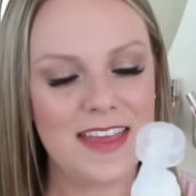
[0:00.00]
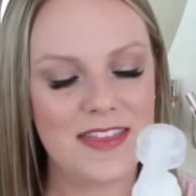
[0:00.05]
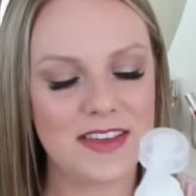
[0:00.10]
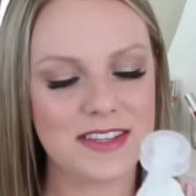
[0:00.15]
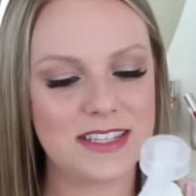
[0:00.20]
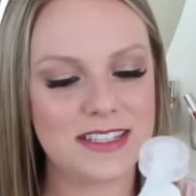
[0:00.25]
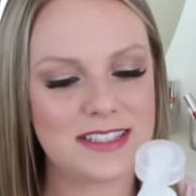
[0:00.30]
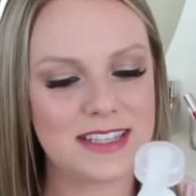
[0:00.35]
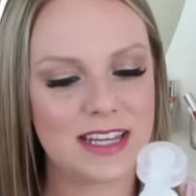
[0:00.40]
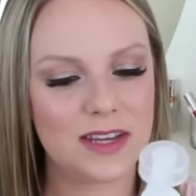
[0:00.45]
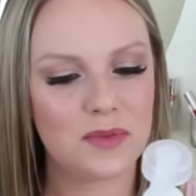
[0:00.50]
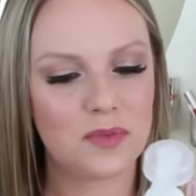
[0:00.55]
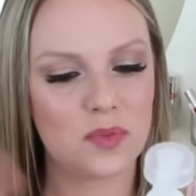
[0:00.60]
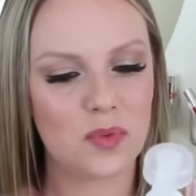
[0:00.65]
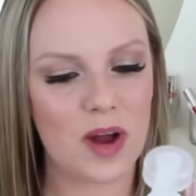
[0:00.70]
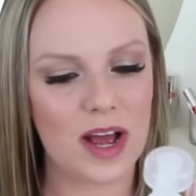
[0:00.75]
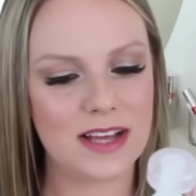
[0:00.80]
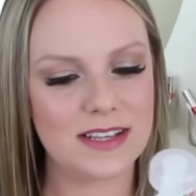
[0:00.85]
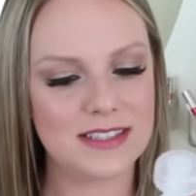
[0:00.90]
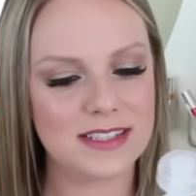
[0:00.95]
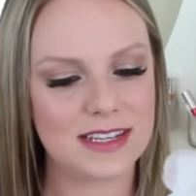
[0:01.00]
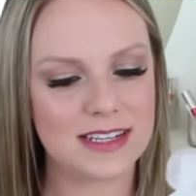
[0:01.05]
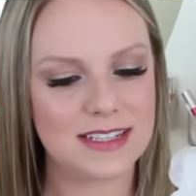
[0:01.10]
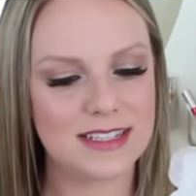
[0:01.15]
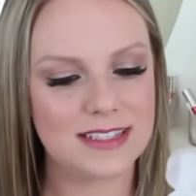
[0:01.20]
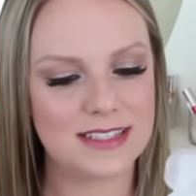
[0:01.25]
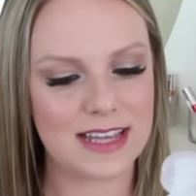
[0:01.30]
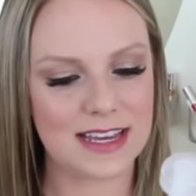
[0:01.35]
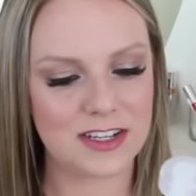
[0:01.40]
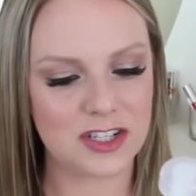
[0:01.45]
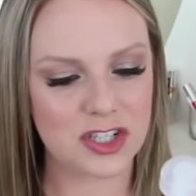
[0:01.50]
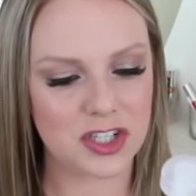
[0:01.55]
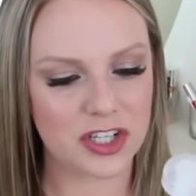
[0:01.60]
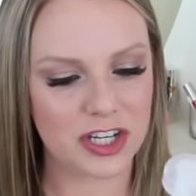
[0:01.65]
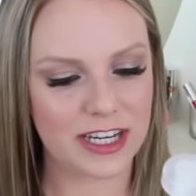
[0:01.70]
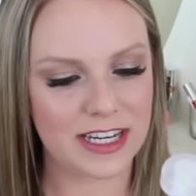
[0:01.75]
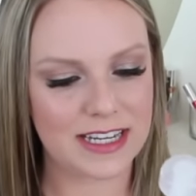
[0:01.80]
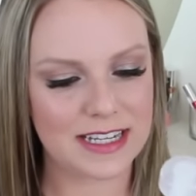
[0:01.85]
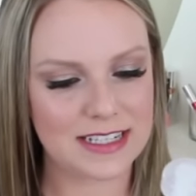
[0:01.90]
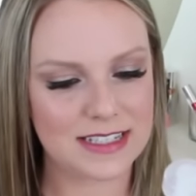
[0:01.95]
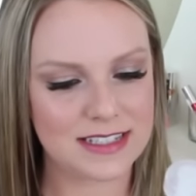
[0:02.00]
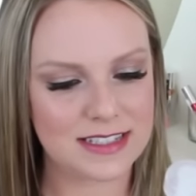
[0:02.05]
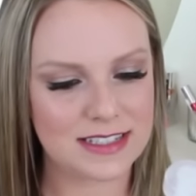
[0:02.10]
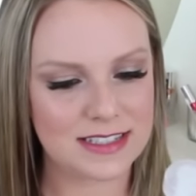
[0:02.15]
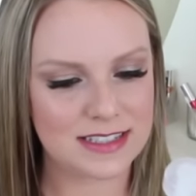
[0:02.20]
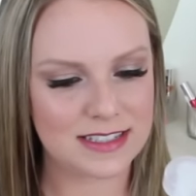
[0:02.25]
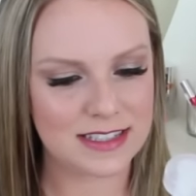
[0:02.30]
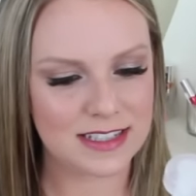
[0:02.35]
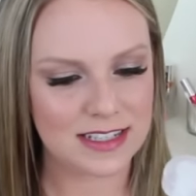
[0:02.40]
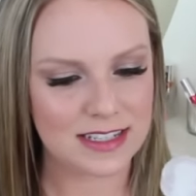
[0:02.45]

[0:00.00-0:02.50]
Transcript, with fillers: This is the Rusk Sensories.